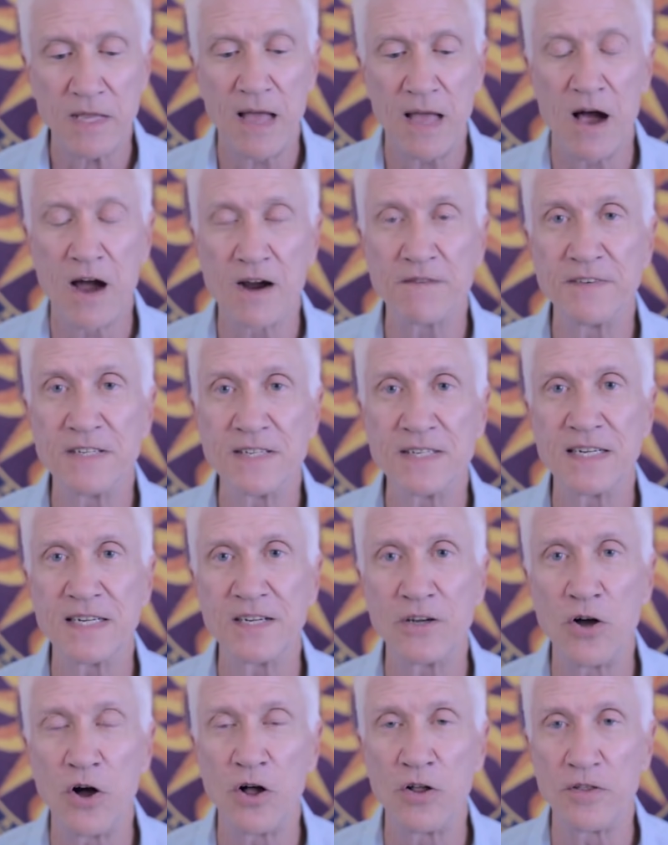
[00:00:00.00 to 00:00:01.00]

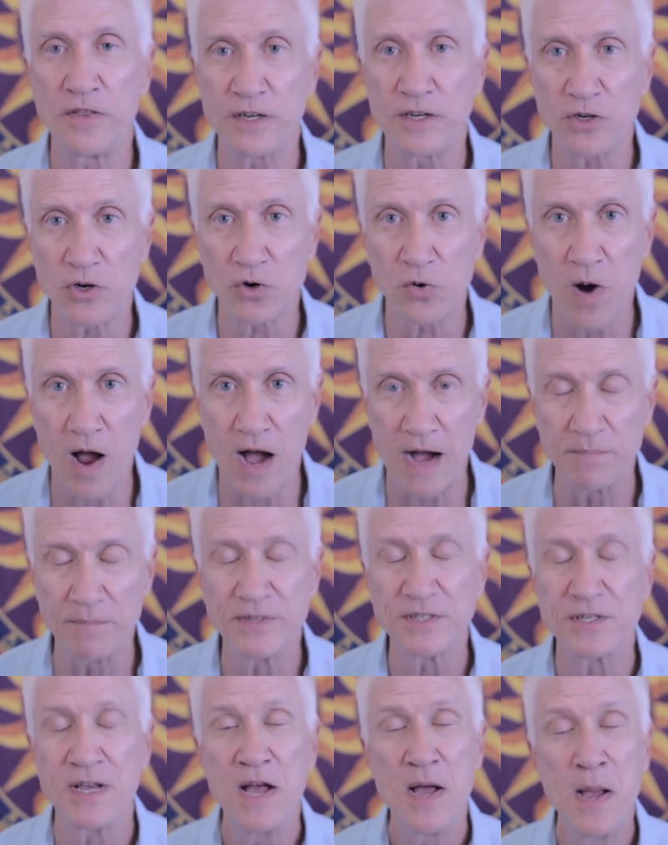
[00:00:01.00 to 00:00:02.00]
harvesting all the
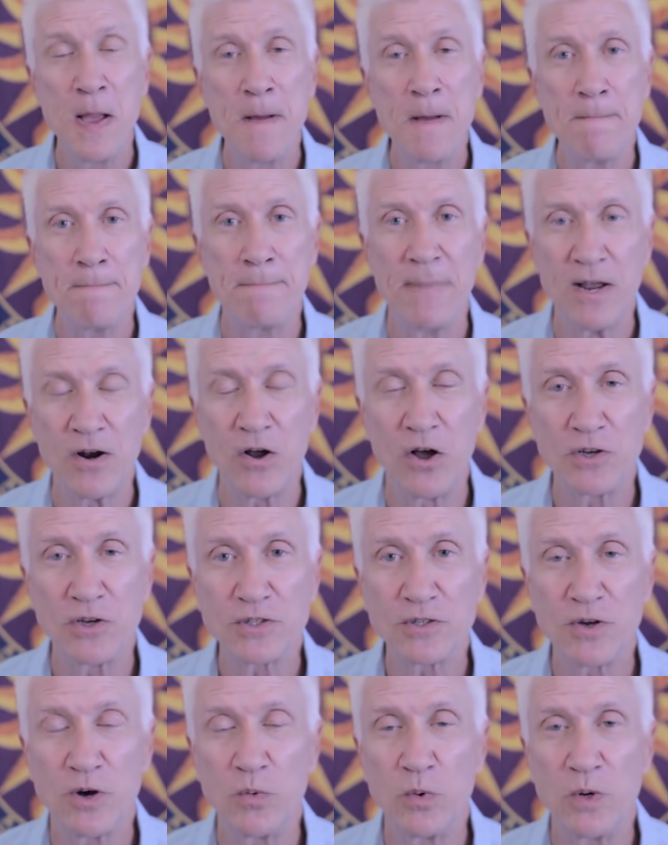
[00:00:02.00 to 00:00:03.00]
crops, but
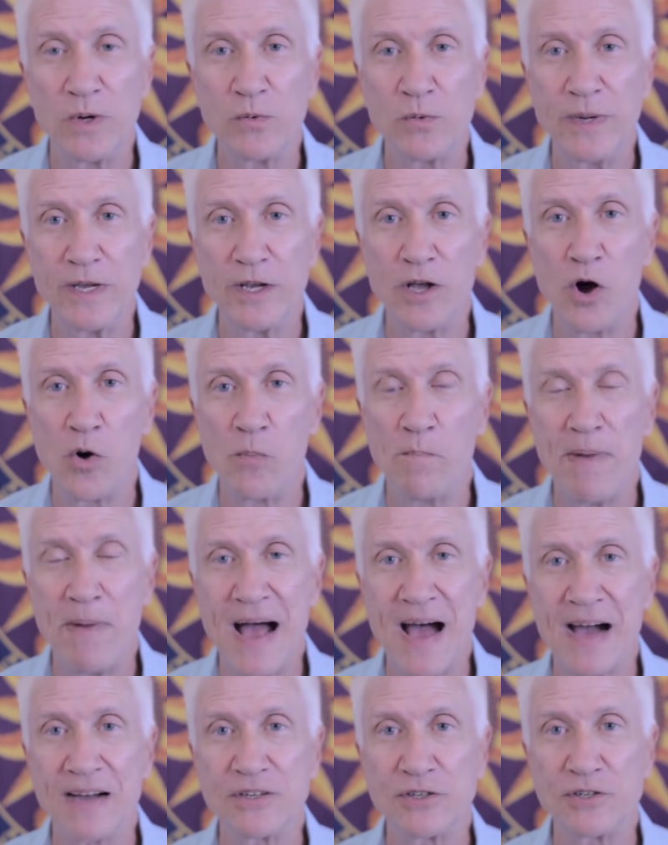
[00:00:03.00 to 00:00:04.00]
also when we go
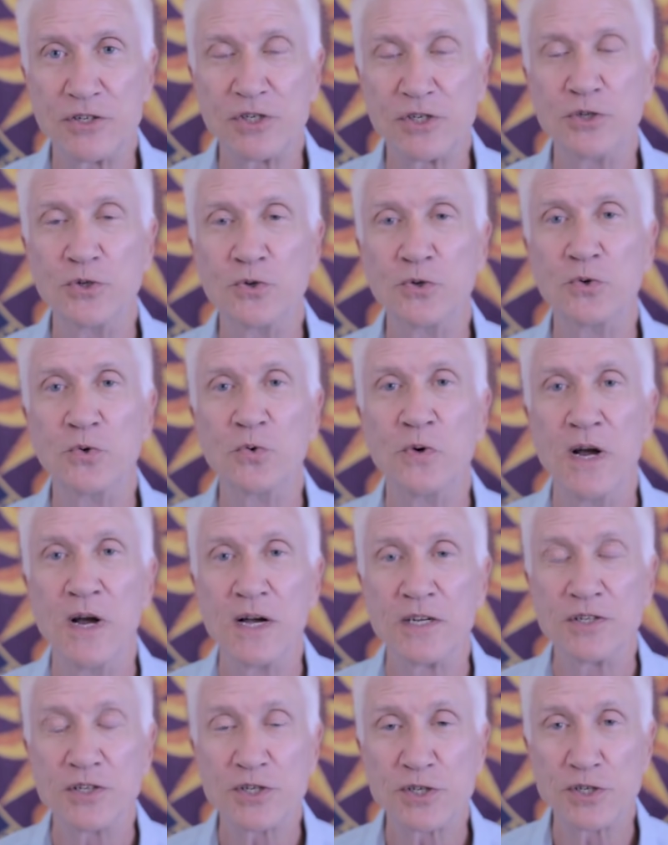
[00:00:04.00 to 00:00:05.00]
back to
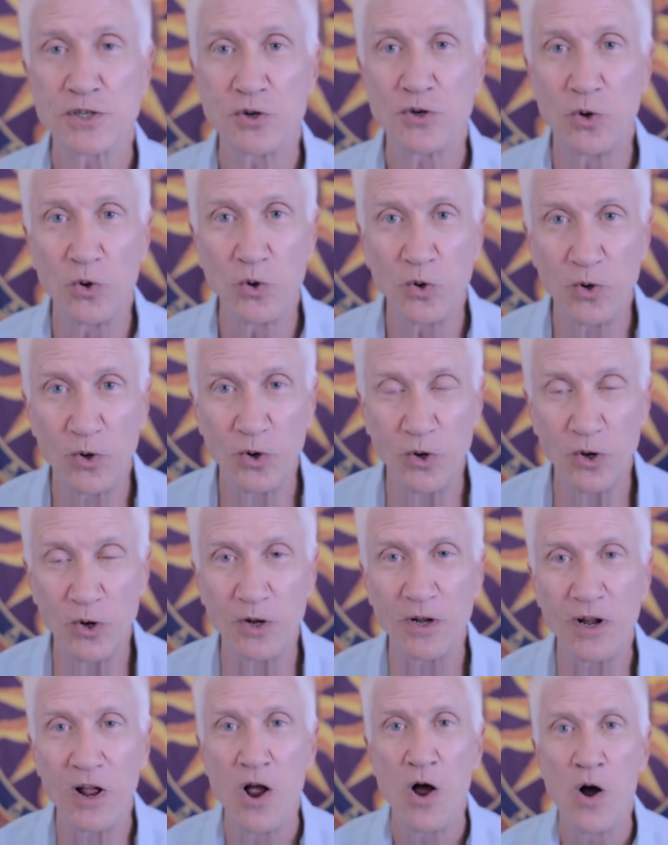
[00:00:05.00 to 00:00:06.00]

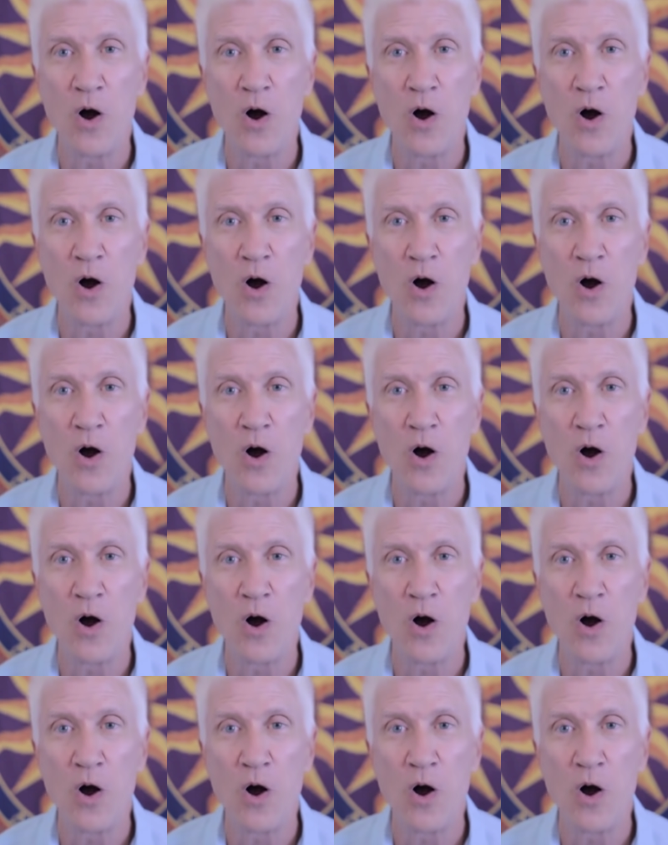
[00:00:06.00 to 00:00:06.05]
school